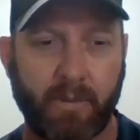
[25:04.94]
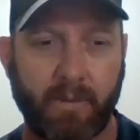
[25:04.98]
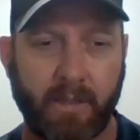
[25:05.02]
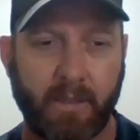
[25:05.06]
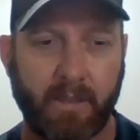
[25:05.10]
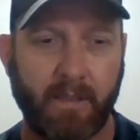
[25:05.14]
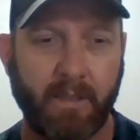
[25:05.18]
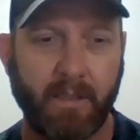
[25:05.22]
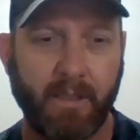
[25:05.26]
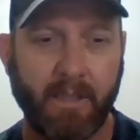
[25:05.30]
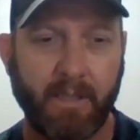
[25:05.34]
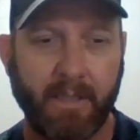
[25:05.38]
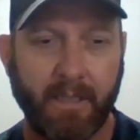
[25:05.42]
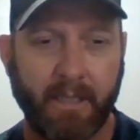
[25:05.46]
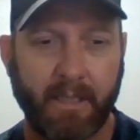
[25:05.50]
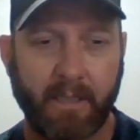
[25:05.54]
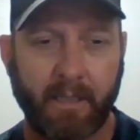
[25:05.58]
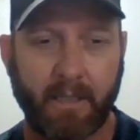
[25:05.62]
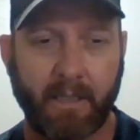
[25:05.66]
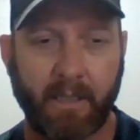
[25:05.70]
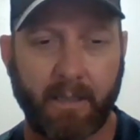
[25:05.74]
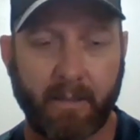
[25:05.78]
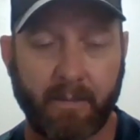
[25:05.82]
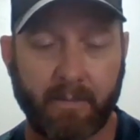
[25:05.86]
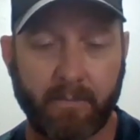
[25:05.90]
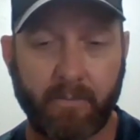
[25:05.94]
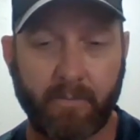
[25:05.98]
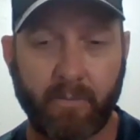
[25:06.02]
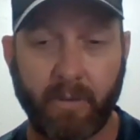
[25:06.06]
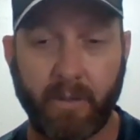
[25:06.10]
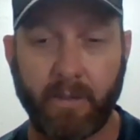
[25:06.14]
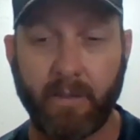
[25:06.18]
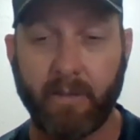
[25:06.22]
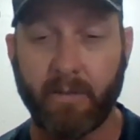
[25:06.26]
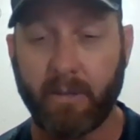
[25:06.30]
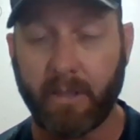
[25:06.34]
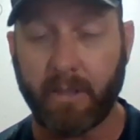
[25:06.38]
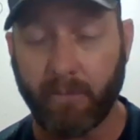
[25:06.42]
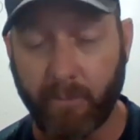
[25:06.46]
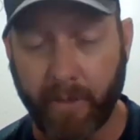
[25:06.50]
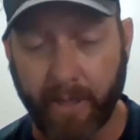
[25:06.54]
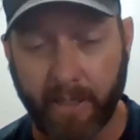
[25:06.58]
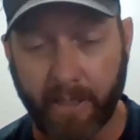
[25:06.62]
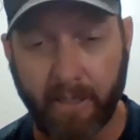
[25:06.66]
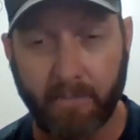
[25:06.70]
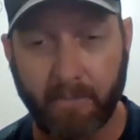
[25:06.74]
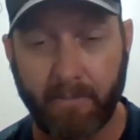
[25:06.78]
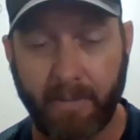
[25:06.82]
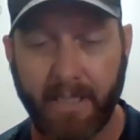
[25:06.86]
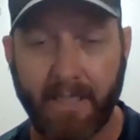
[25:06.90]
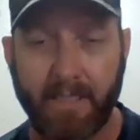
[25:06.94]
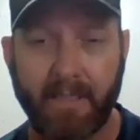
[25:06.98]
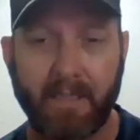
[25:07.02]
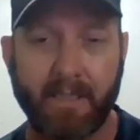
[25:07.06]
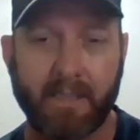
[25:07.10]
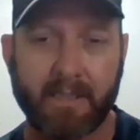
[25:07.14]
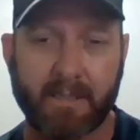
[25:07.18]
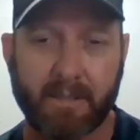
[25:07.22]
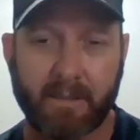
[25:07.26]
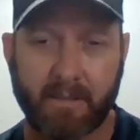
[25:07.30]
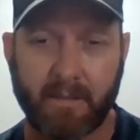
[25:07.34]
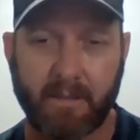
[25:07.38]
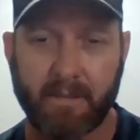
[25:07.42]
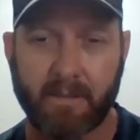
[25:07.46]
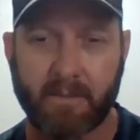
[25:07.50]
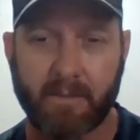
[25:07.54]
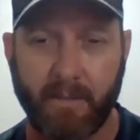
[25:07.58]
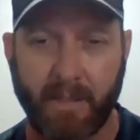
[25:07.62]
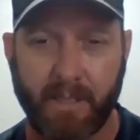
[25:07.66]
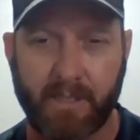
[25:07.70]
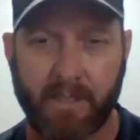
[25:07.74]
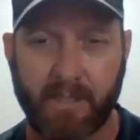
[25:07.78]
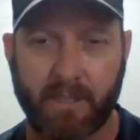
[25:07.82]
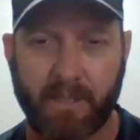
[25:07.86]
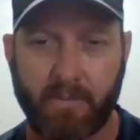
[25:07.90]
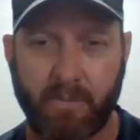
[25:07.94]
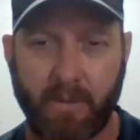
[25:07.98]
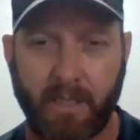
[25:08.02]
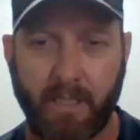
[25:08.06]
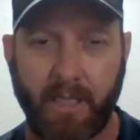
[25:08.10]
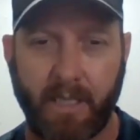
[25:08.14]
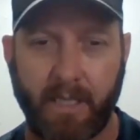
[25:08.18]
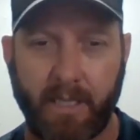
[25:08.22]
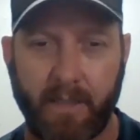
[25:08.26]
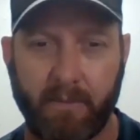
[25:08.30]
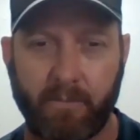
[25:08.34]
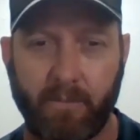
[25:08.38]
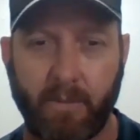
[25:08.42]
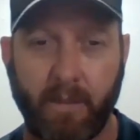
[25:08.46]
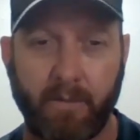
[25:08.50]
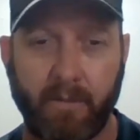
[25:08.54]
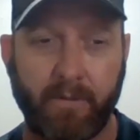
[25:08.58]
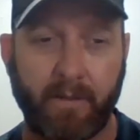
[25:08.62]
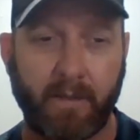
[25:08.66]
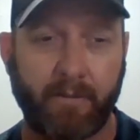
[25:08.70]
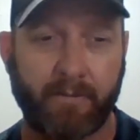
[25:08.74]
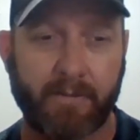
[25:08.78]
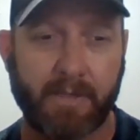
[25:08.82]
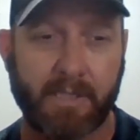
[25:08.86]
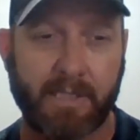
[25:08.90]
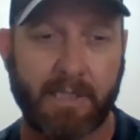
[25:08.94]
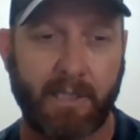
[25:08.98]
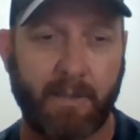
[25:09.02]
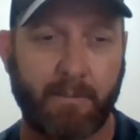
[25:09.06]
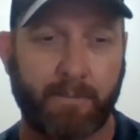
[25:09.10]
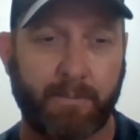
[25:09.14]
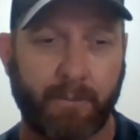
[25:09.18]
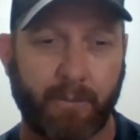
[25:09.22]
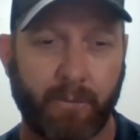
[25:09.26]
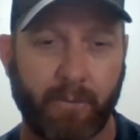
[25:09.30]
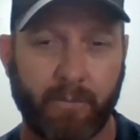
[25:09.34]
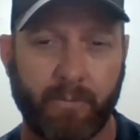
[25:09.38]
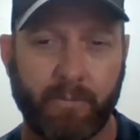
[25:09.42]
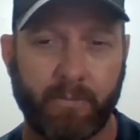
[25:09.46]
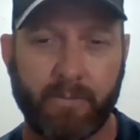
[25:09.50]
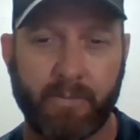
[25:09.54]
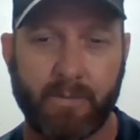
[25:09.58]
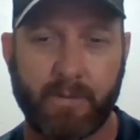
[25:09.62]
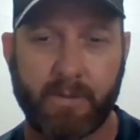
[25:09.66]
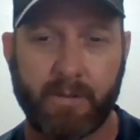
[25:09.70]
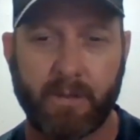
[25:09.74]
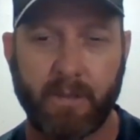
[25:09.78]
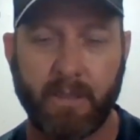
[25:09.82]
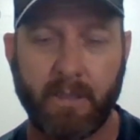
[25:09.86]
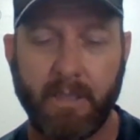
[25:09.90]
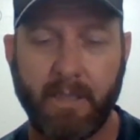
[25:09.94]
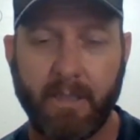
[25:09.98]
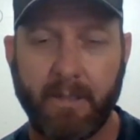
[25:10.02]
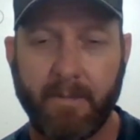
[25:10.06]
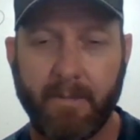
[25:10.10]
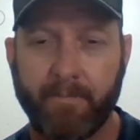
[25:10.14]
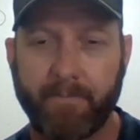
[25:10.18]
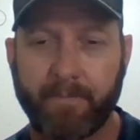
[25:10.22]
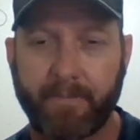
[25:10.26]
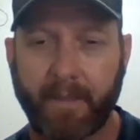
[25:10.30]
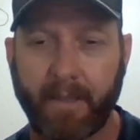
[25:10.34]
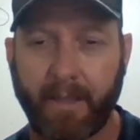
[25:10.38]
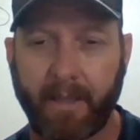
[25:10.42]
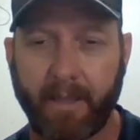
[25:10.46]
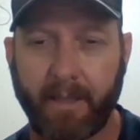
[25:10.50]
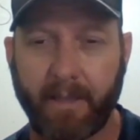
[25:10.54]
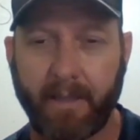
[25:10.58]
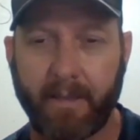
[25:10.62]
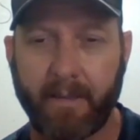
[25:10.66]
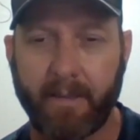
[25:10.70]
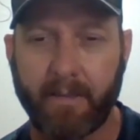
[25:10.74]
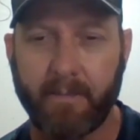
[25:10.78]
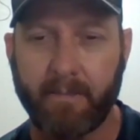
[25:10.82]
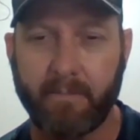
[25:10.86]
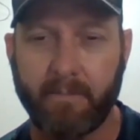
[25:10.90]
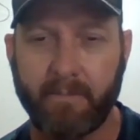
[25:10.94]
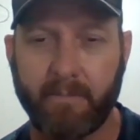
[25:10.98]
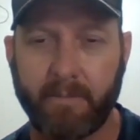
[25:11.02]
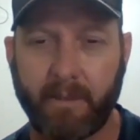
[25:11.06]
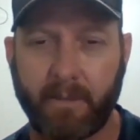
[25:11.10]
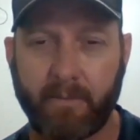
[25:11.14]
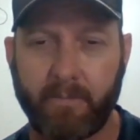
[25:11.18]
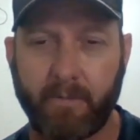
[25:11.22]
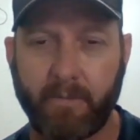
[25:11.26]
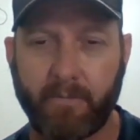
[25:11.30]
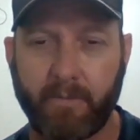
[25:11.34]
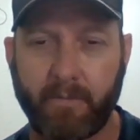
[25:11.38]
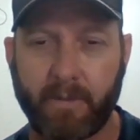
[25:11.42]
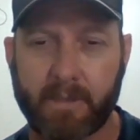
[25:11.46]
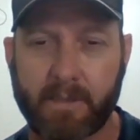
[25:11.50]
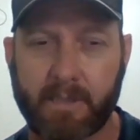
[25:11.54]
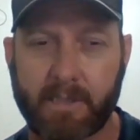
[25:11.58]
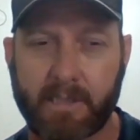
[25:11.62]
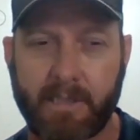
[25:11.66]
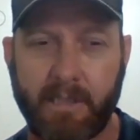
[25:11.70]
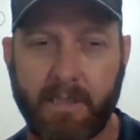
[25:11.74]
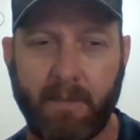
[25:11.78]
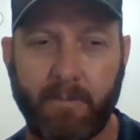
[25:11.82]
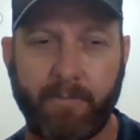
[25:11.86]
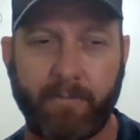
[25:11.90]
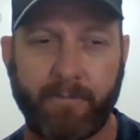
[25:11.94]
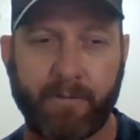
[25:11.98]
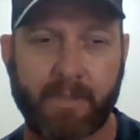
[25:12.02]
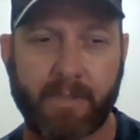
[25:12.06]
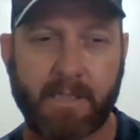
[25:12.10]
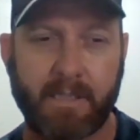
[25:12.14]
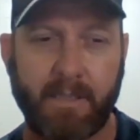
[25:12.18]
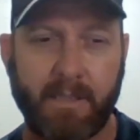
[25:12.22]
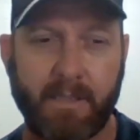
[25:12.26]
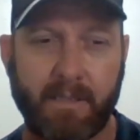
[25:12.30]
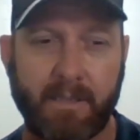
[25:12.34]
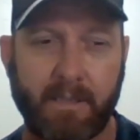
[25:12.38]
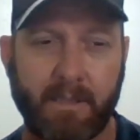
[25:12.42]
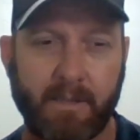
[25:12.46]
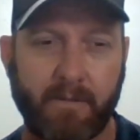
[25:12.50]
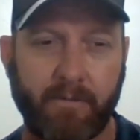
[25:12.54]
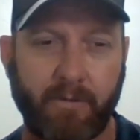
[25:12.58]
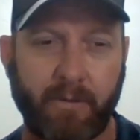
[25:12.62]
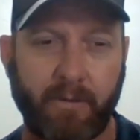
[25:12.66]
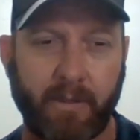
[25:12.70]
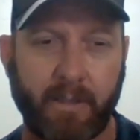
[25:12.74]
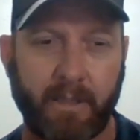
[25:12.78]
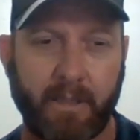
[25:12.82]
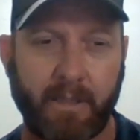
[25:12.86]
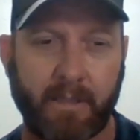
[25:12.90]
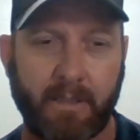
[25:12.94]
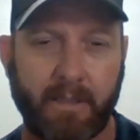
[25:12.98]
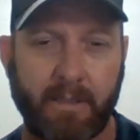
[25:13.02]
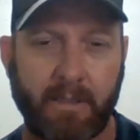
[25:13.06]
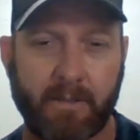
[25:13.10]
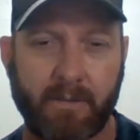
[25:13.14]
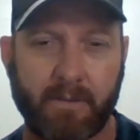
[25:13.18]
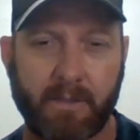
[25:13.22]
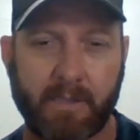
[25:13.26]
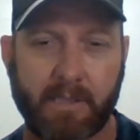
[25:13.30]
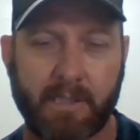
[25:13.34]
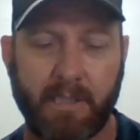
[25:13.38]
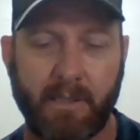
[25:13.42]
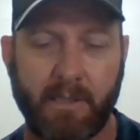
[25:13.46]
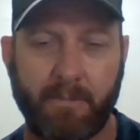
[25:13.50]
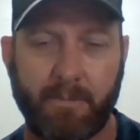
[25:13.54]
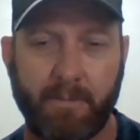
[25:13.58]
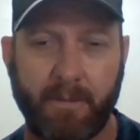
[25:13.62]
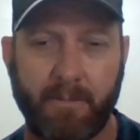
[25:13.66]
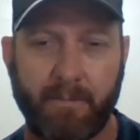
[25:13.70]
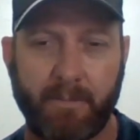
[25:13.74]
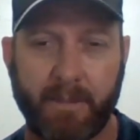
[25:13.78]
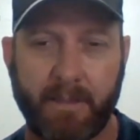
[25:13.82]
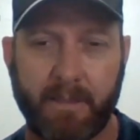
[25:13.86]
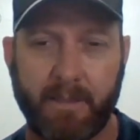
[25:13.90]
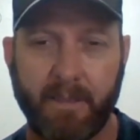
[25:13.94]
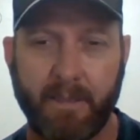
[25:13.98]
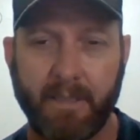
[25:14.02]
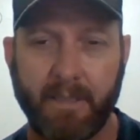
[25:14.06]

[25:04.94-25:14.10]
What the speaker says: we recommend as much as we can. We even have sleep rooms that we've got sleep facilities for our athletes to sleep in.